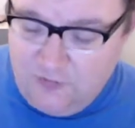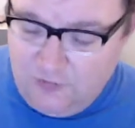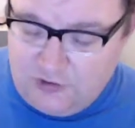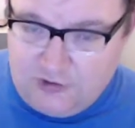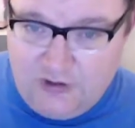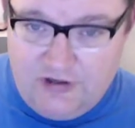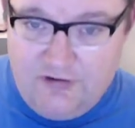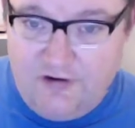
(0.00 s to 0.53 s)
What
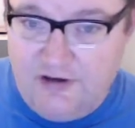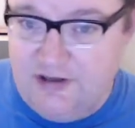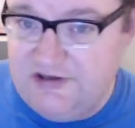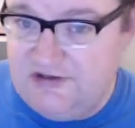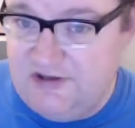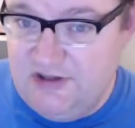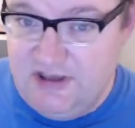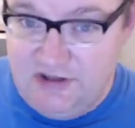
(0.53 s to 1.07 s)
you're hearing
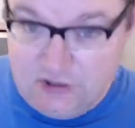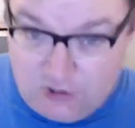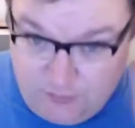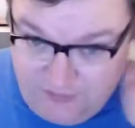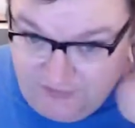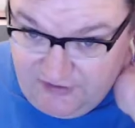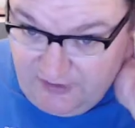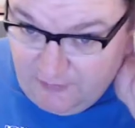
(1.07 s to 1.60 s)
is the
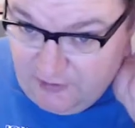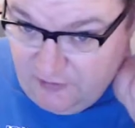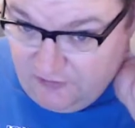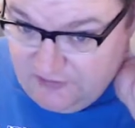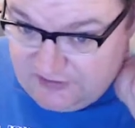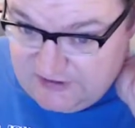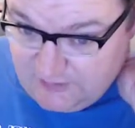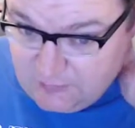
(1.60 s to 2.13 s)
instrument that I'm going to hook
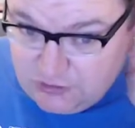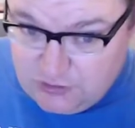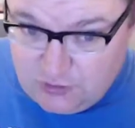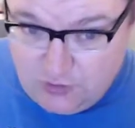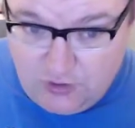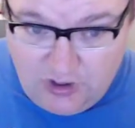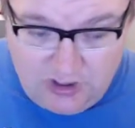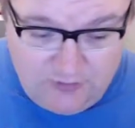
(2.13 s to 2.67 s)
this up
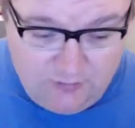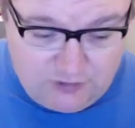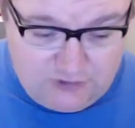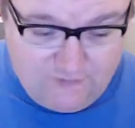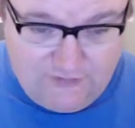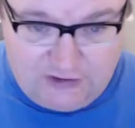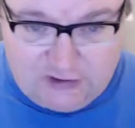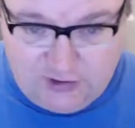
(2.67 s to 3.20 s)
to, which
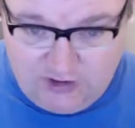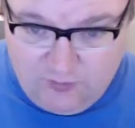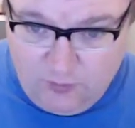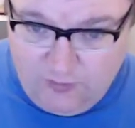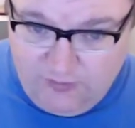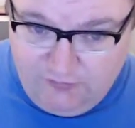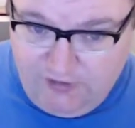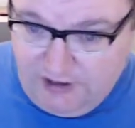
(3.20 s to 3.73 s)
eventually
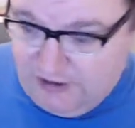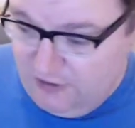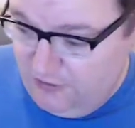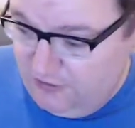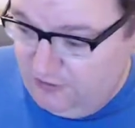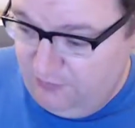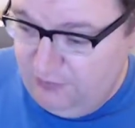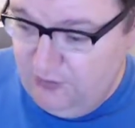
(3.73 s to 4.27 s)
will be running on
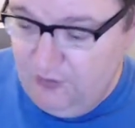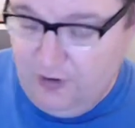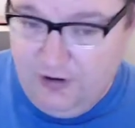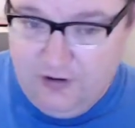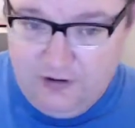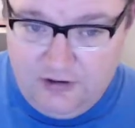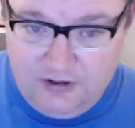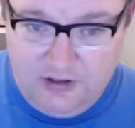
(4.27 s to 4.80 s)
a computer
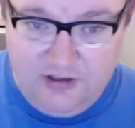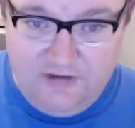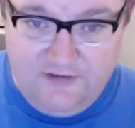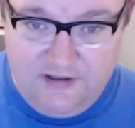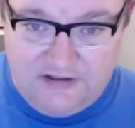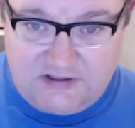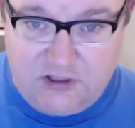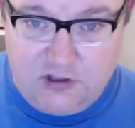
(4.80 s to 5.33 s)

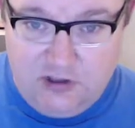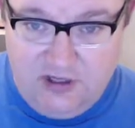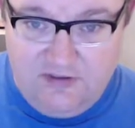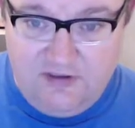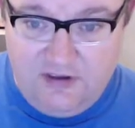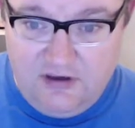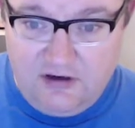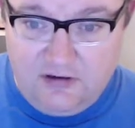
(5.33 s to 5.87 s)
that's underneath
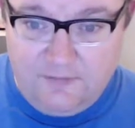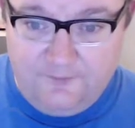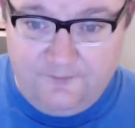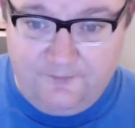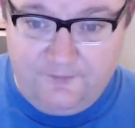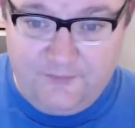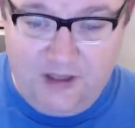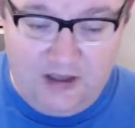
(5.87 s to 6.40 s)
here,
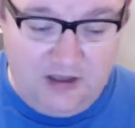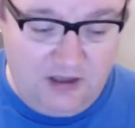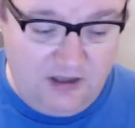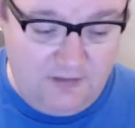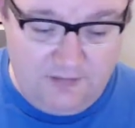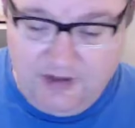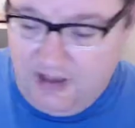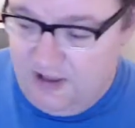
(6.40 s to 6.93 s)

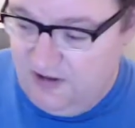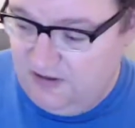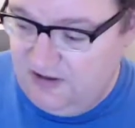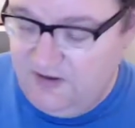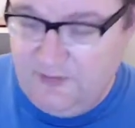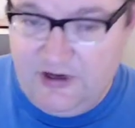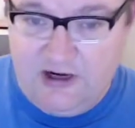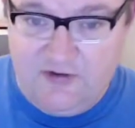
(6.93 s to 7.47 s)
and
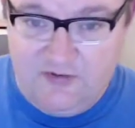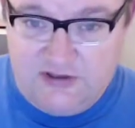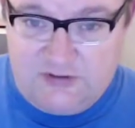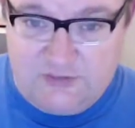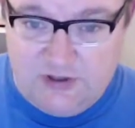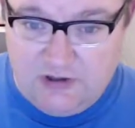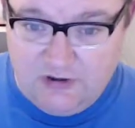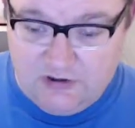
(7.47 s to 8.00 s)
coming out of these
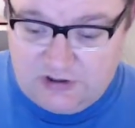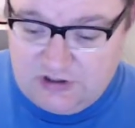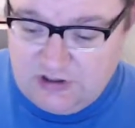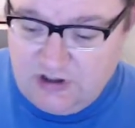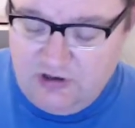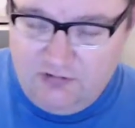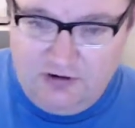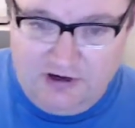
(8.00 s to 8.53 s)
speakers.
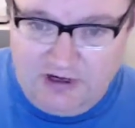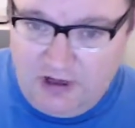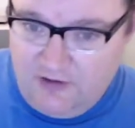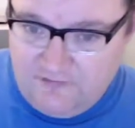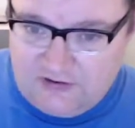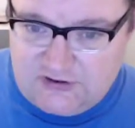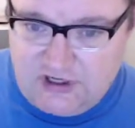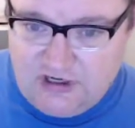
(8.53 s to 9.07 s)
Right now I've
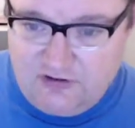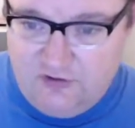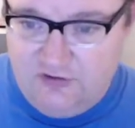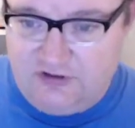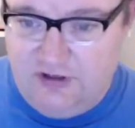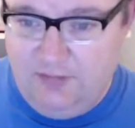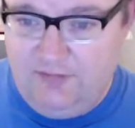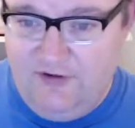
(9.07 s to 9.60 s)
just got it
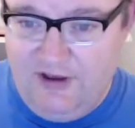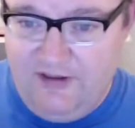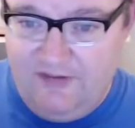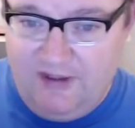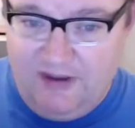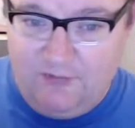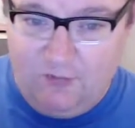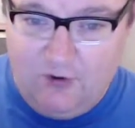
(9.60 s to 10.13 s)
hooked up via
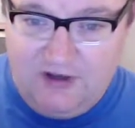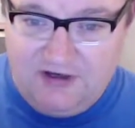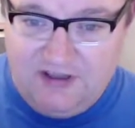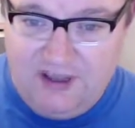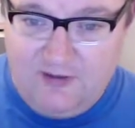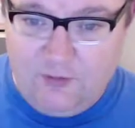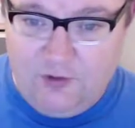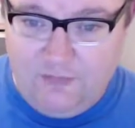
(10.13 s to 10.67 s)
that white
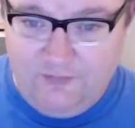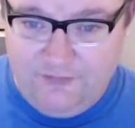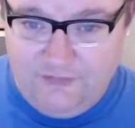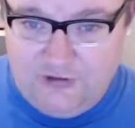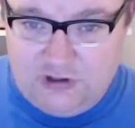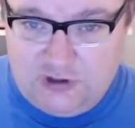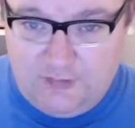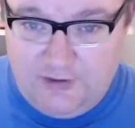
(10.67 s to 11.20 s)
cable
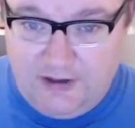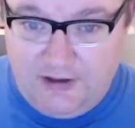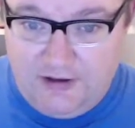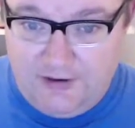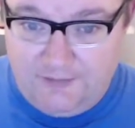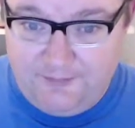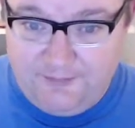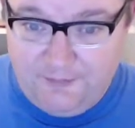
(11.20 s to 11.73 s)
to my
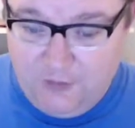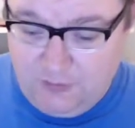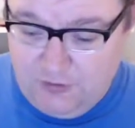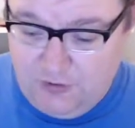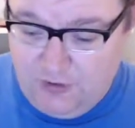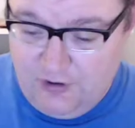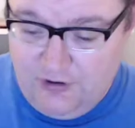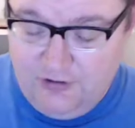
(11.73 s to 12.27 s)

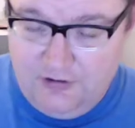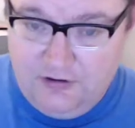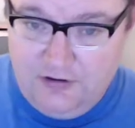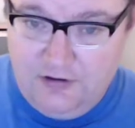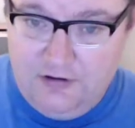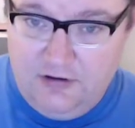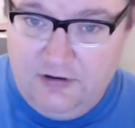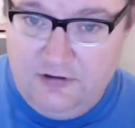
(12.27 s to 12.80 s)
computer,
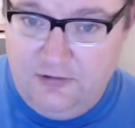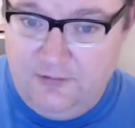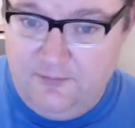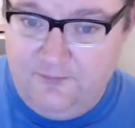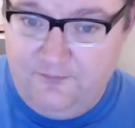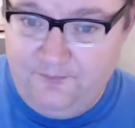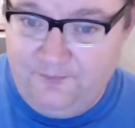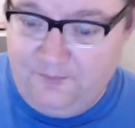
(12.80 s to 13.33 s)

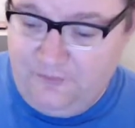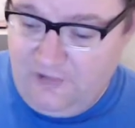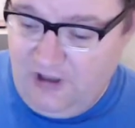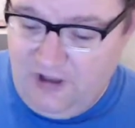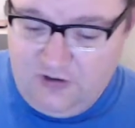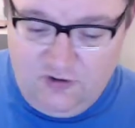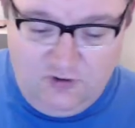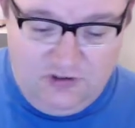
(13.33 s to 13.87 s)

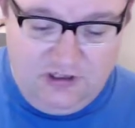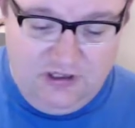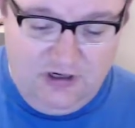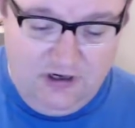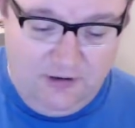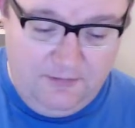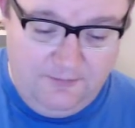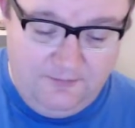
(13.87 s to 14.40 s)
and you can
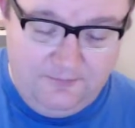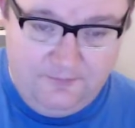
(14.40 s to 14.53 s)
hear